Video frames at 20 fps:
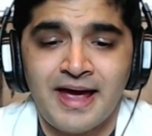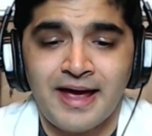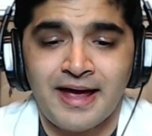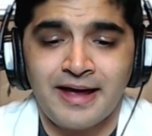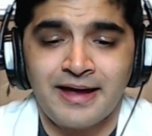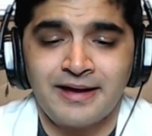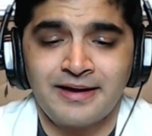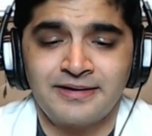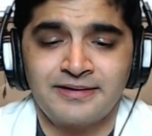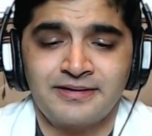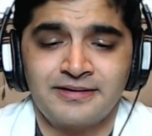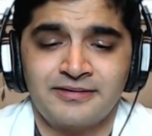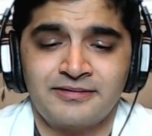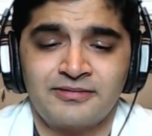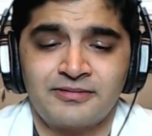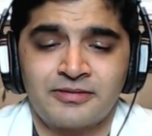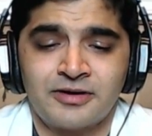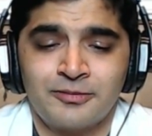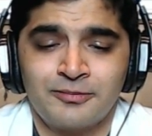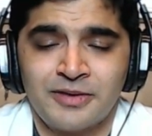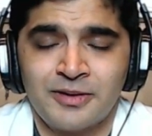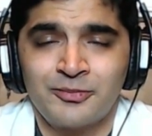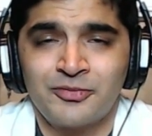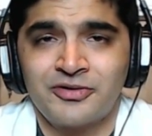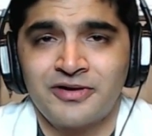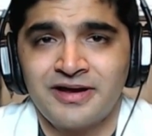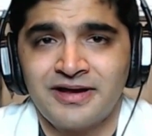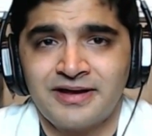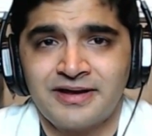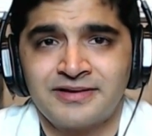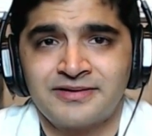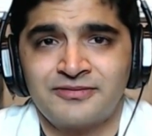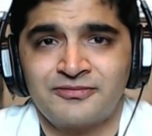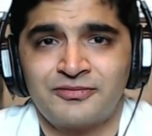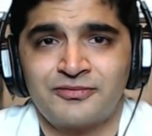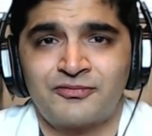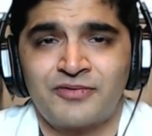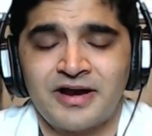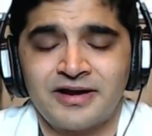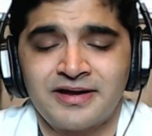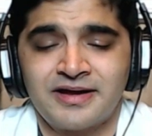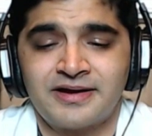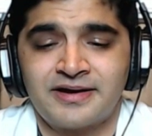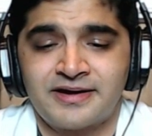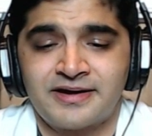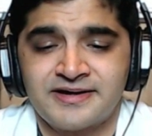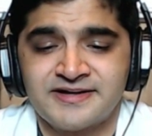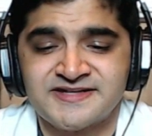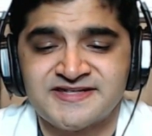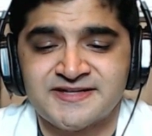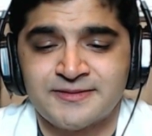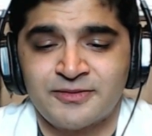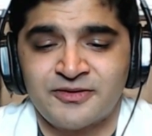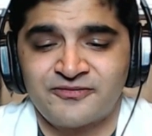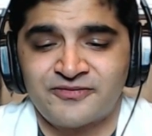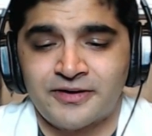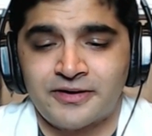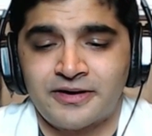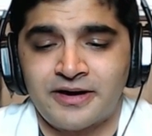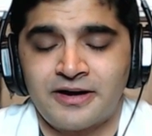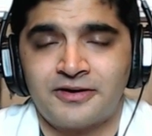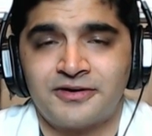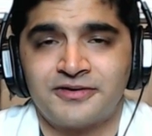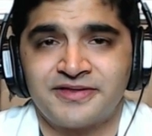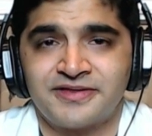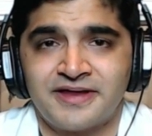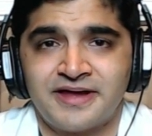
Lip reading: and commemorate and recognize some of our health